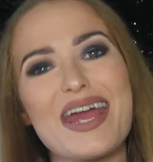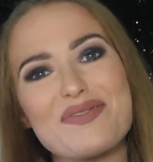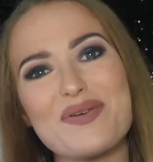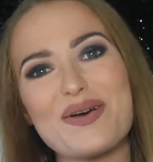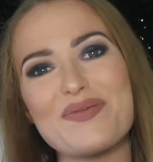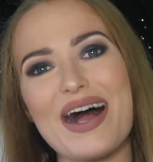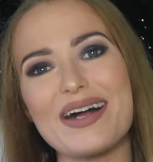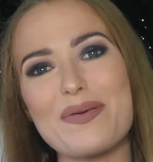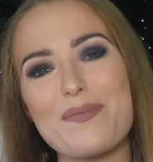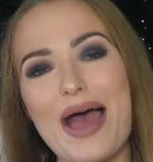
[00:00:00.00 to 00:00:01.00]
Everyone,
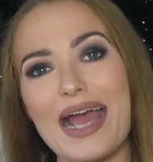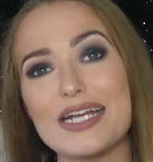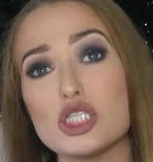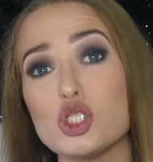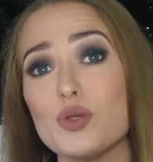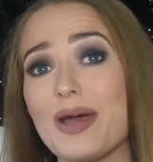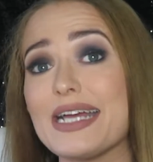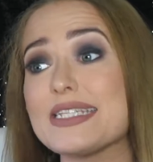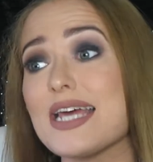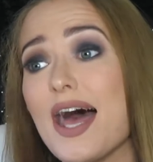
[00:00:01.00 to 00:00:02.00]
welcome back to my
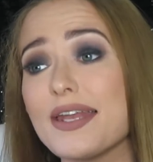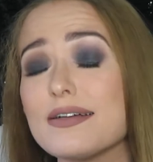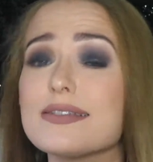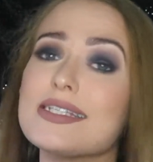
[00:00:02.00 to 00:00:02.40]
channel.